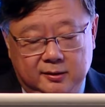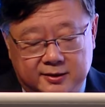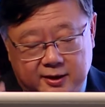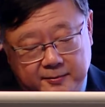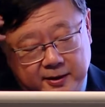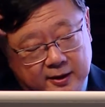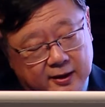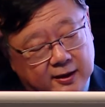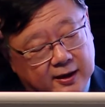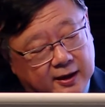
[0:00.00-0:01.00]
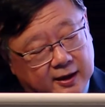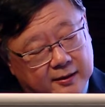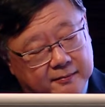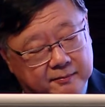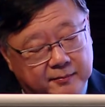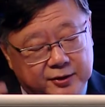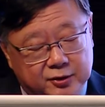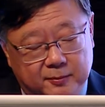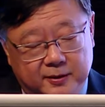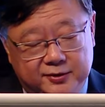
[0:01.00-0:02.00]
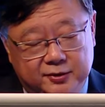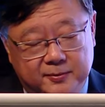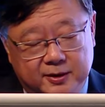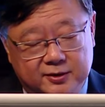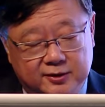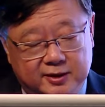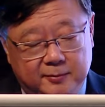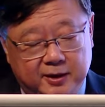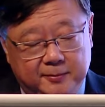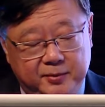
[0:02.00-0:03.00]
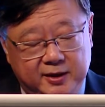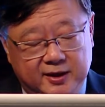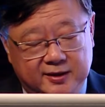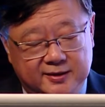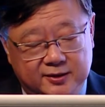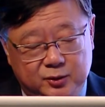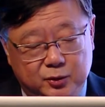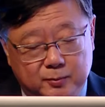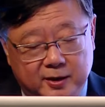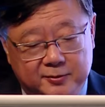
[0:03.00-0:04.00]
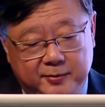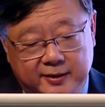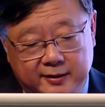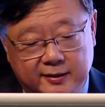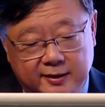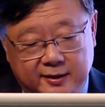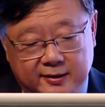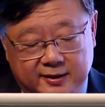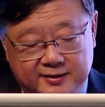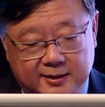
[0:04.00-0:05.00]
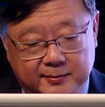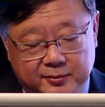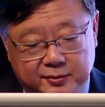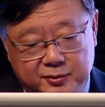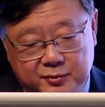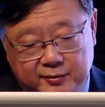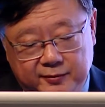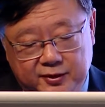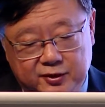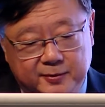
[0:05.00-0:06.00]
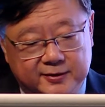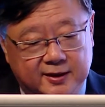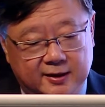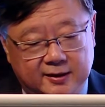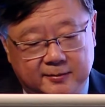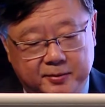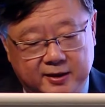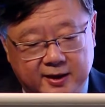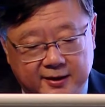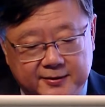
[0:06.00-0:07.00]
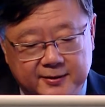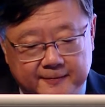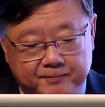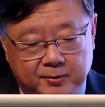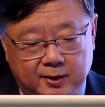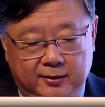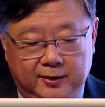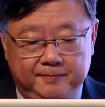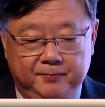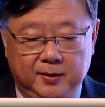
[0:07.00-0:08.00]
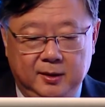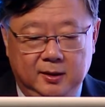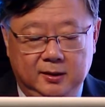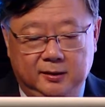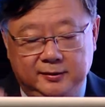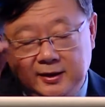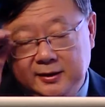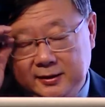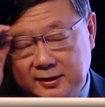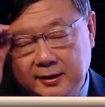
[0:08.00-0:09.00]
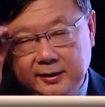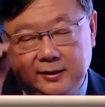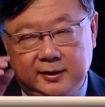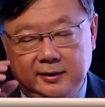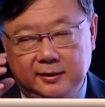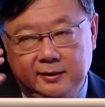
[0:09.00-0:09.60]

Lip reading: cerebellar medulloblastomas or cerebellar PNETs do much better than some of those with the supracellular PNETs. All right. Now, the other thing that